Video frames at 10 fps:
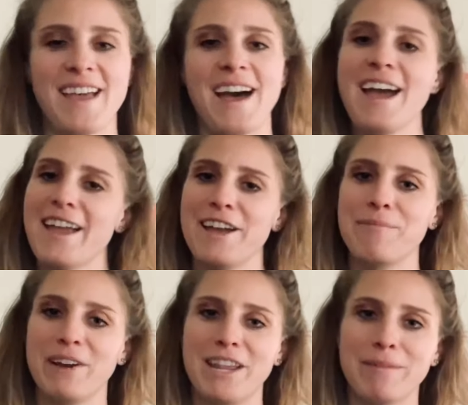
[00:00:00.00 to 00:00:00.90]
Hi,
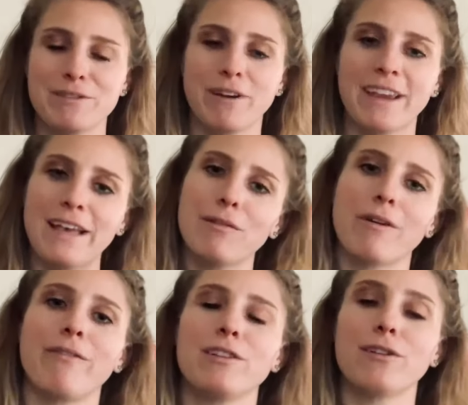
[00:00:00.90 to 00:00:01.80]
my name is Raquel
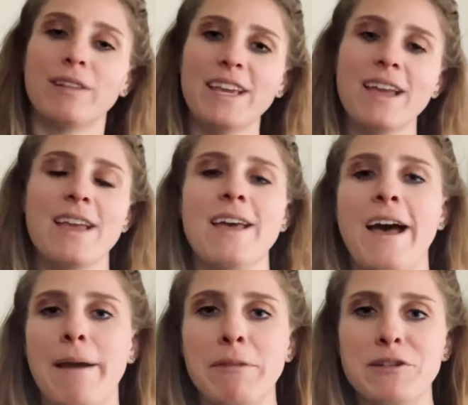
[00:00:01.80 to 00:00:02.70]
Ravaglioli.
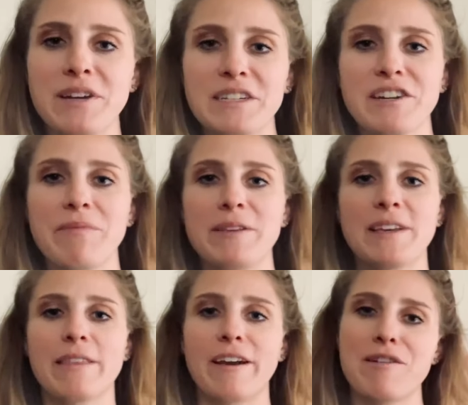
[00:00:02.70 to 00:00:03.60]
I'm the Director of
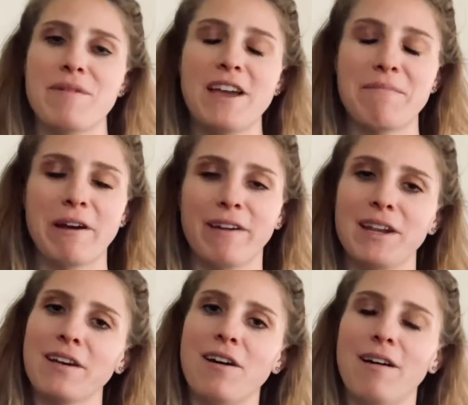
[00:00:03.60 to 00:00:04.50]
Music Therapy at
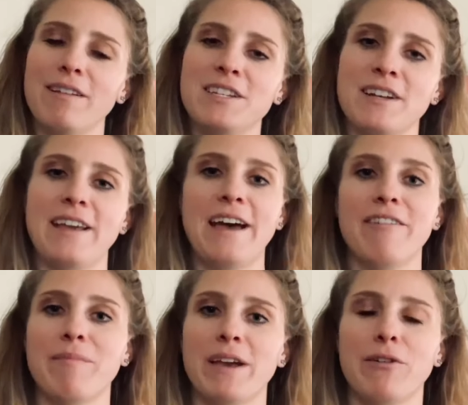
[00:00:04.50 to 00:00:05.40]
Marietta College, and I
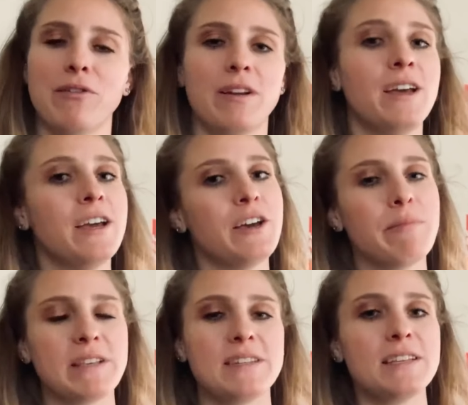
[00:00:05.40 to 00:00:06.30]
have my own
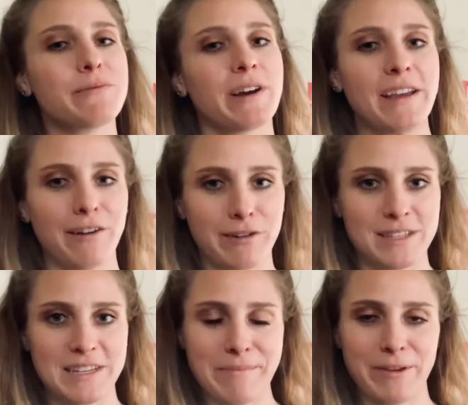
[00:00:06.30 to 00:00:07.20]
business, Raquel
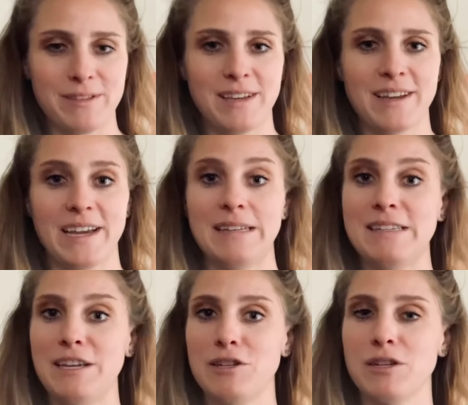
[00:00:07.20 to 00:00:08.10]
Christine Music. I
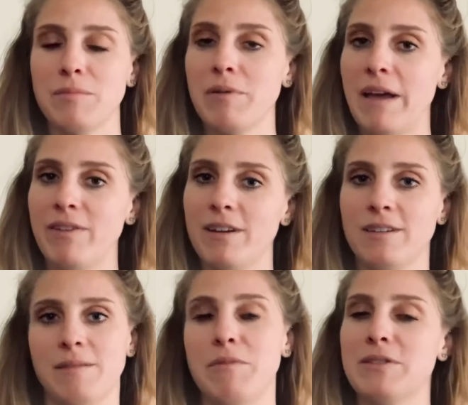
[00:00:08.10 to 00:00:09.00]
teach private
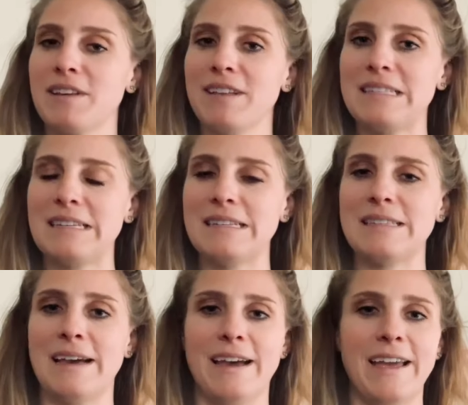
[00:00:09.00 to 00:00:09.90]
music lessons.
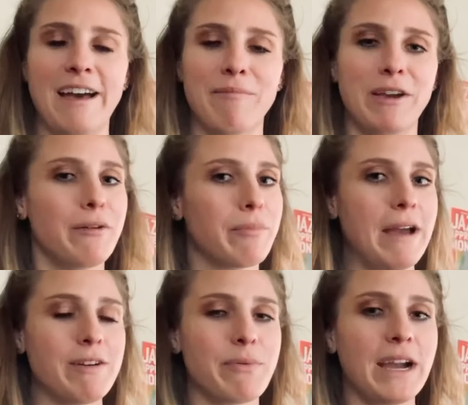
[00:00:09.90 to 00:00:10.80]
I have my own
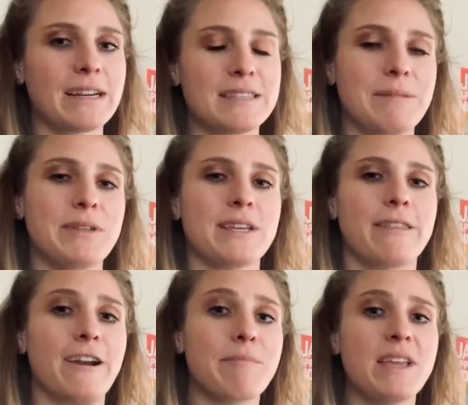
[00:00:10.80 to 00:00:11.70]
private practice in music
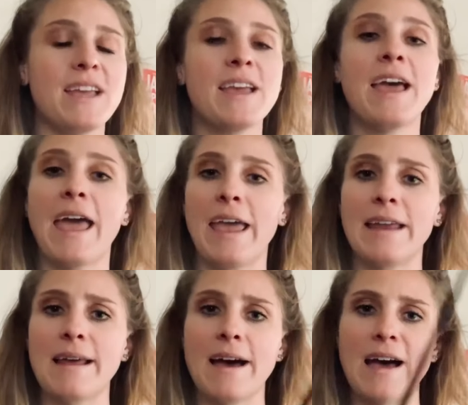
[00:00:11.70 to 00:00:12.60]
therapy,
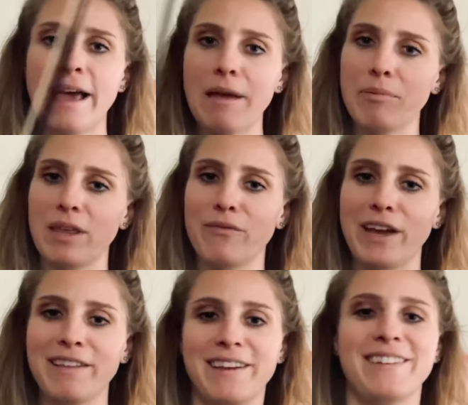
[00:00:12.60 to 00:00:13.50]
and I play the
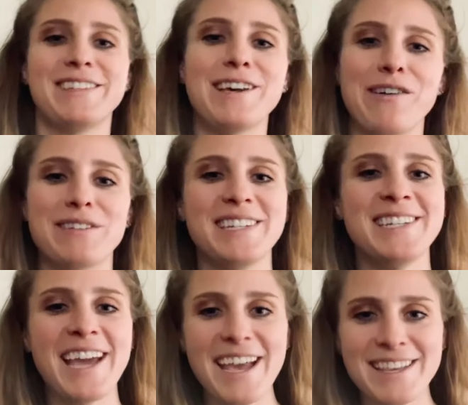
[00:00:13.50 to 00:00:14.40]
violin. So
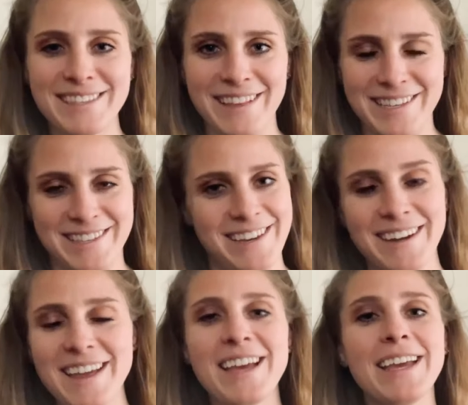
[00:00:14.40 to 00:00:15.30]
today's lesson
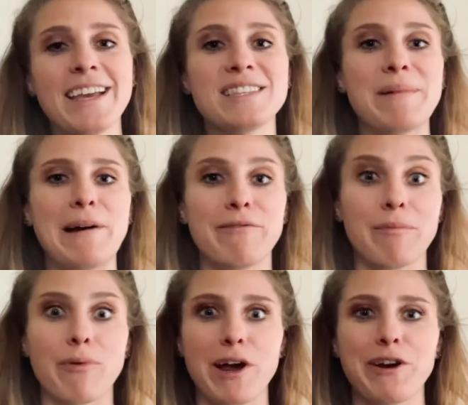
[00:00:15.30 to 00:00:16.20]
is about
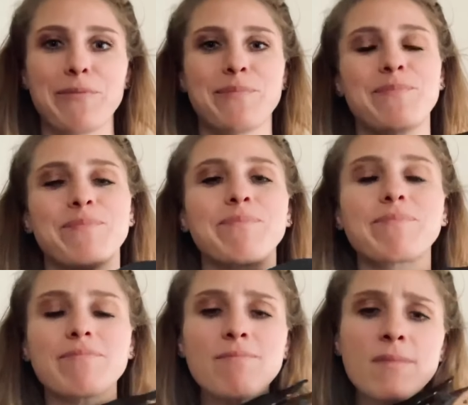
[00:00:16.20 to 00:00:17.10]
vibrato.
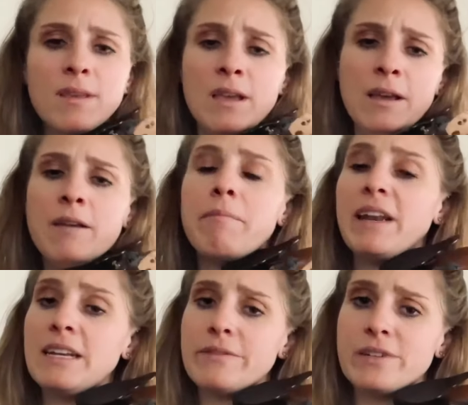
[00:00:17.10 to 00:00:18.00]

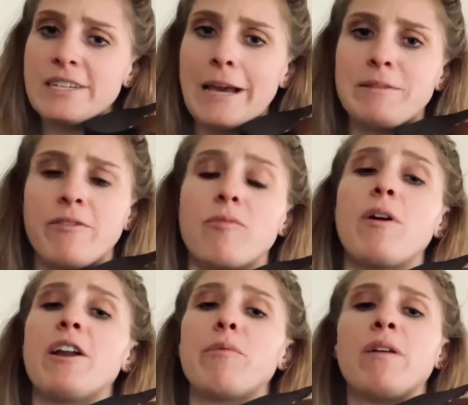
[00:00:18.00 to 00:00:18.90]
Many different types of
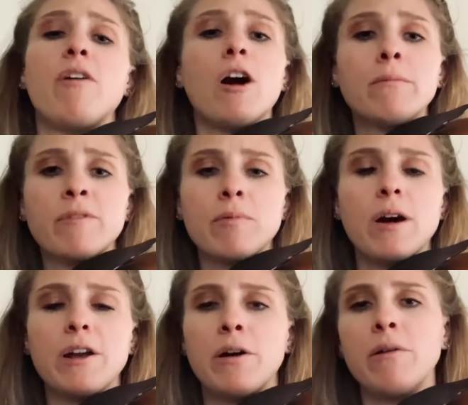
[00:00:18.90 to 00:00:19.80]
vibrato. We have arm
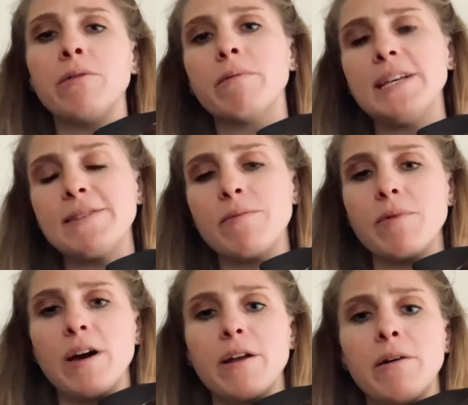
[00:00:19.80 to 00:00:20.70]
vibrato, wrist
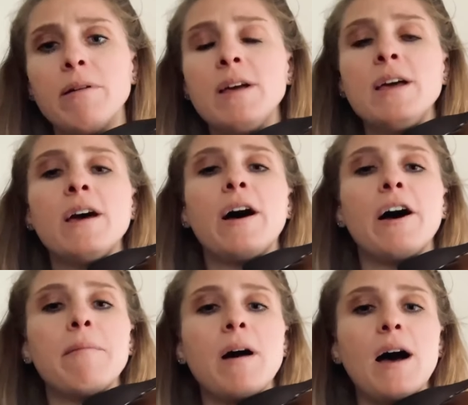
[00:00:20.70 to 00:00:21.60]
vibrato.
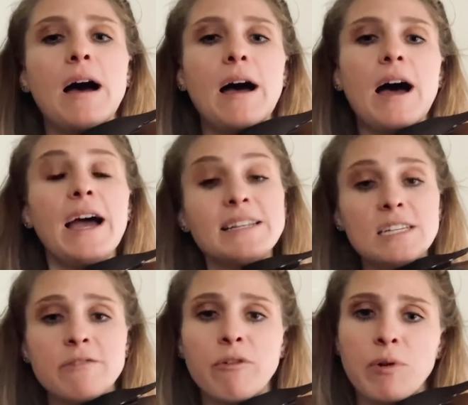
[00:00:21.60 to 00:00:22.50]
I
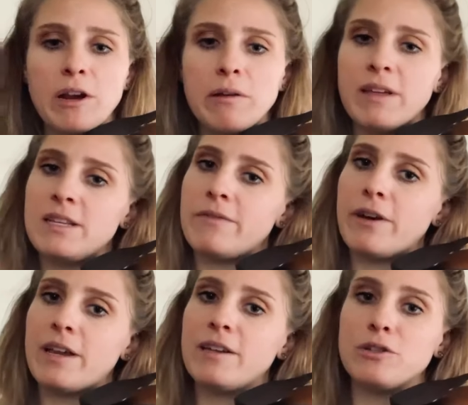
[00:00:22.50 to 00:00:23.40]
teach a vibrato that is
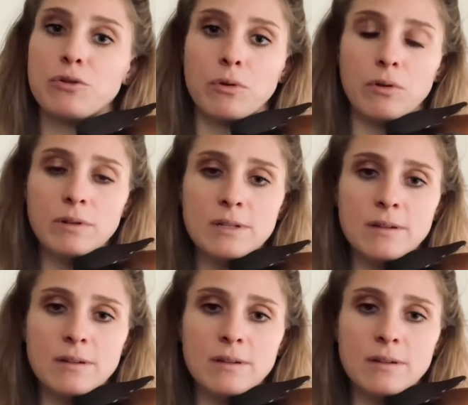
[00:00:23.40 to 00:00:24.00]
very controlled,